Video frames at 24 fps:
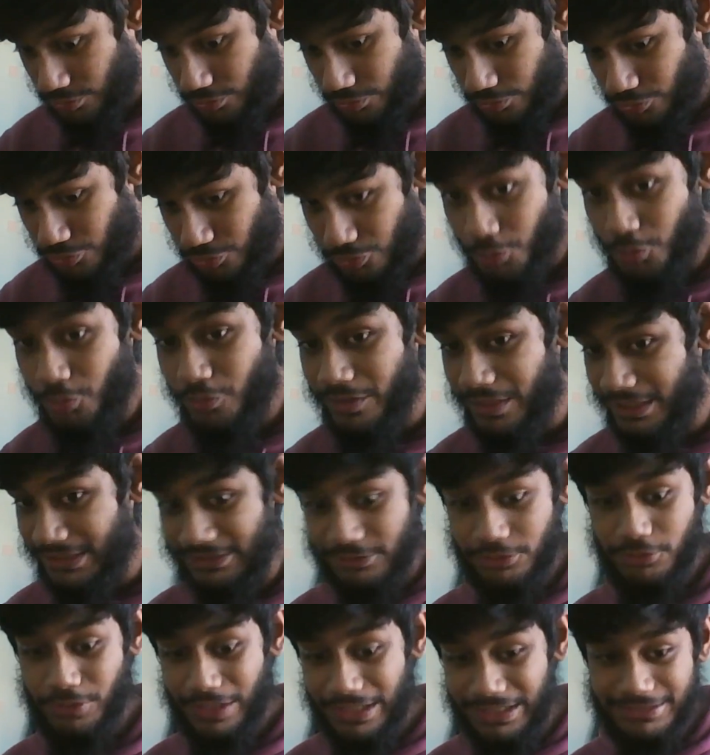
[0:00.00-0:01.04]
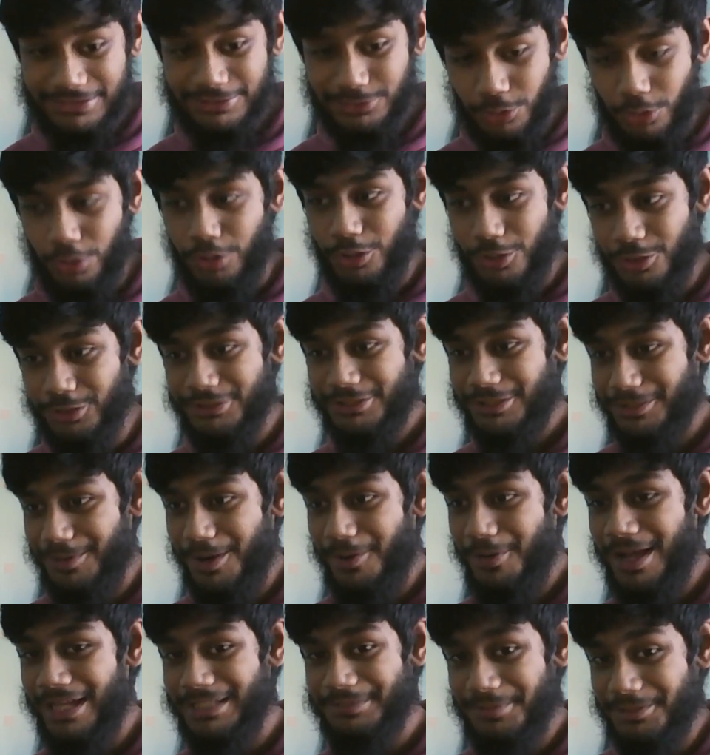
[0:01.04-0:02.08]
do this, to install a custom
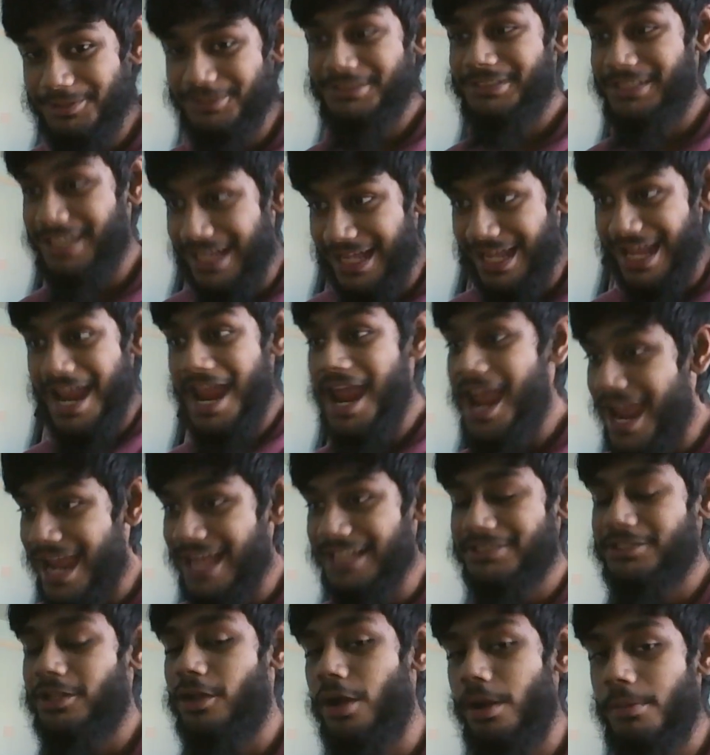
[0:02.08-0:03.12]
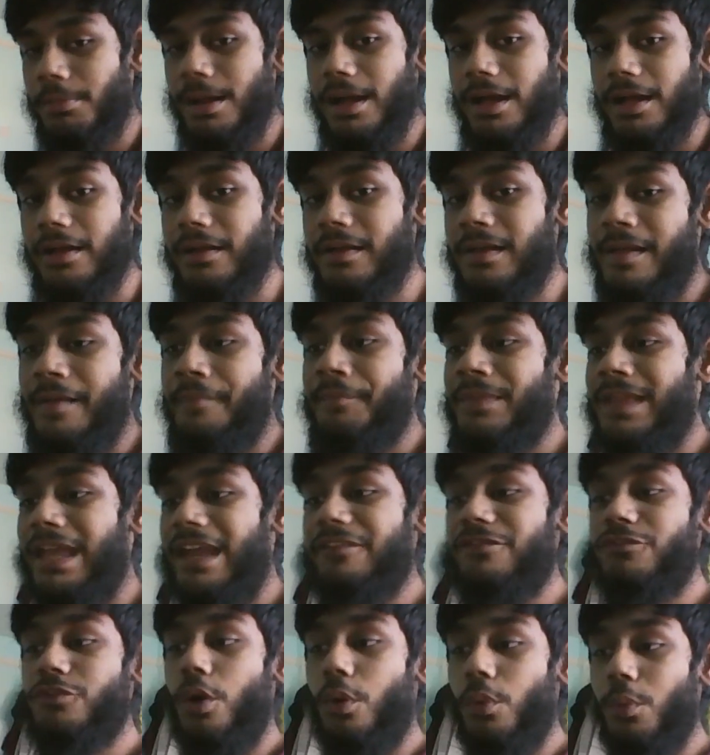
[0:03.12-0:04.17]
OS, because it's a lot better. If
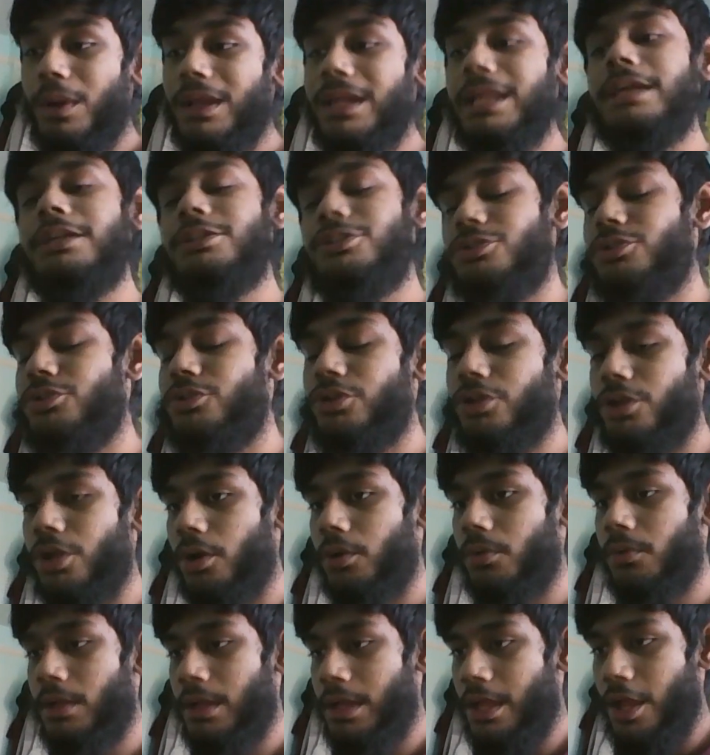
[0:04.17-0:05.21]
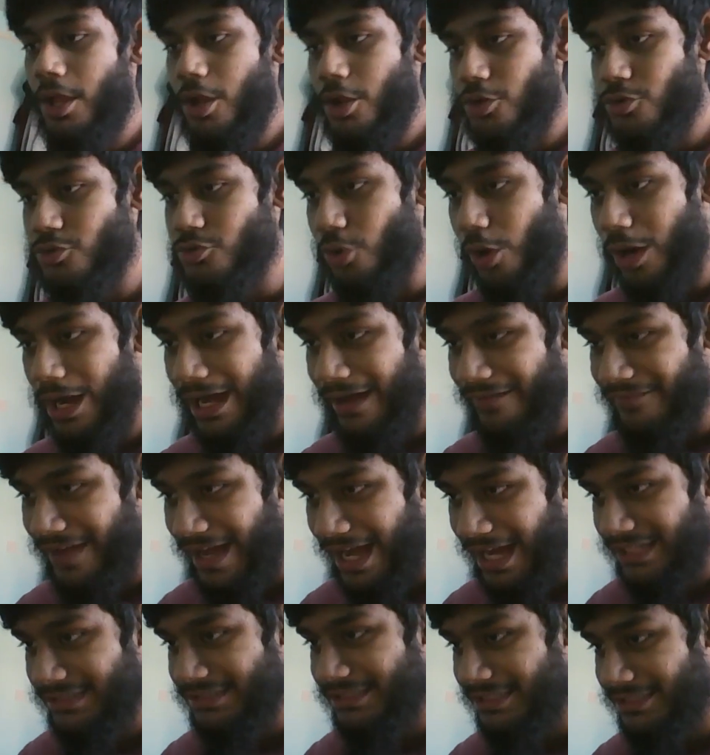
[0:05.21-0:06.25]
you're willing to, not have
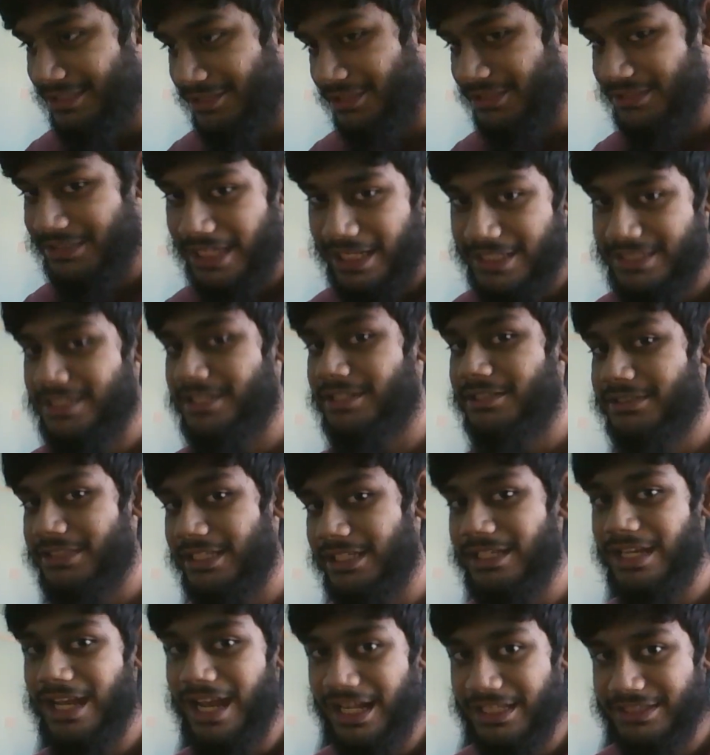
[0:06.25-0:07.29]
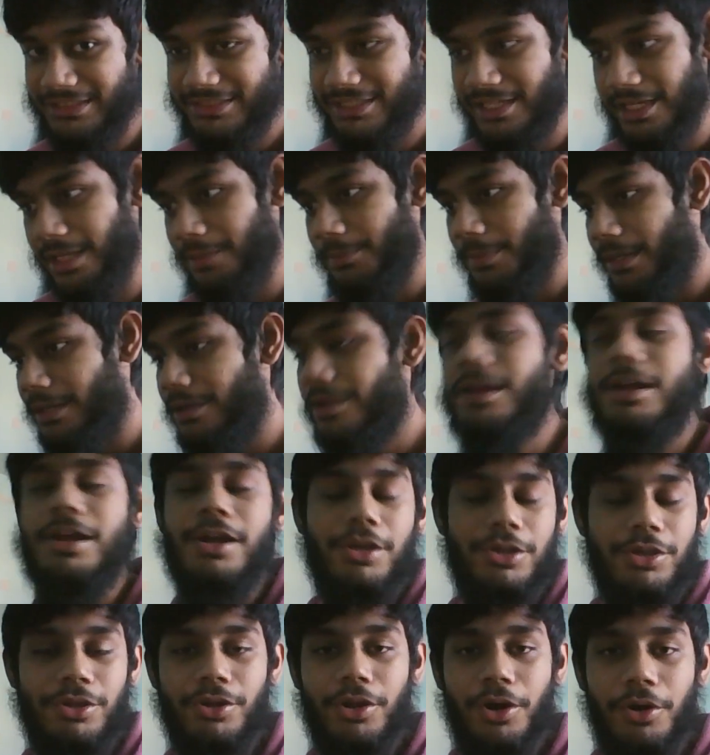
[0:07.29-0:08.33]
access to settings in landscape and,
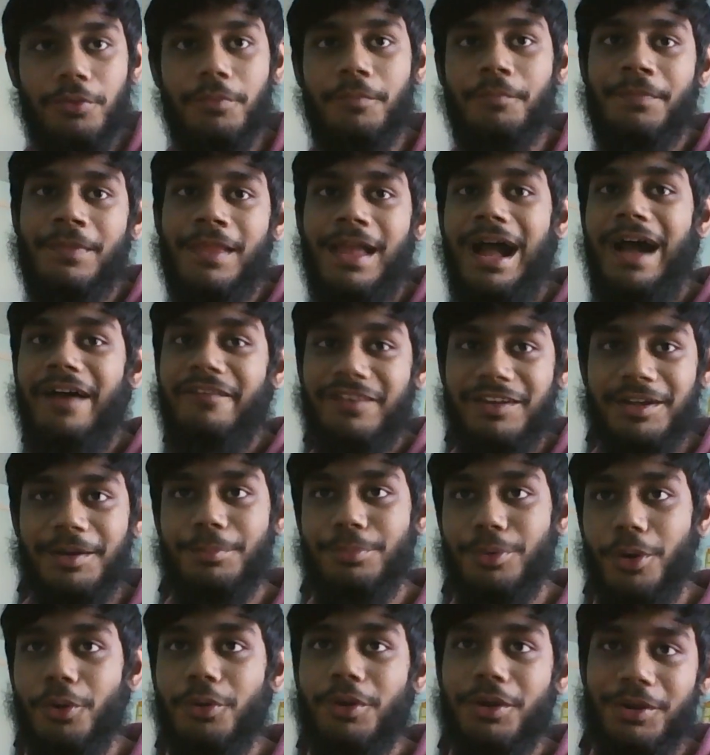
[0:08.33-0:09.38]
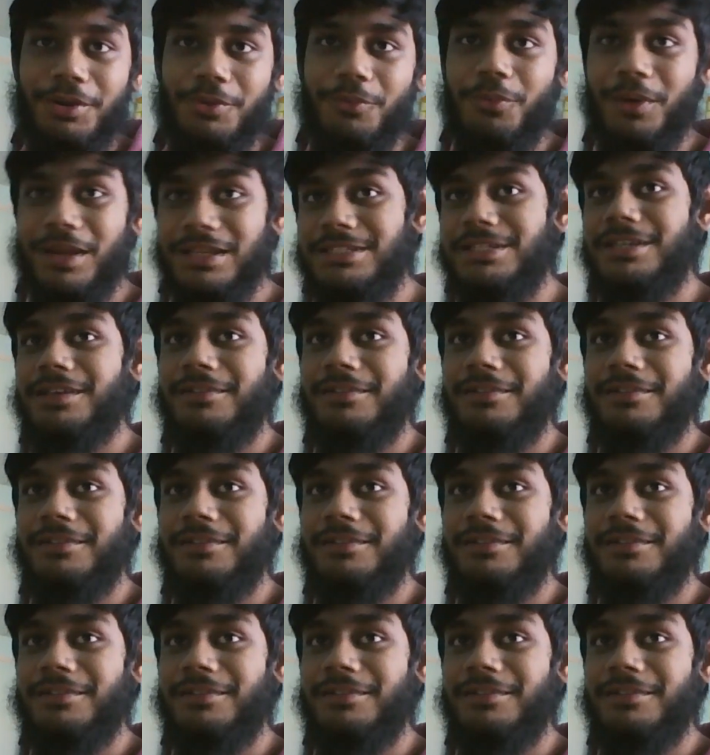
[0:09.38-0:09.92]
having a broken widget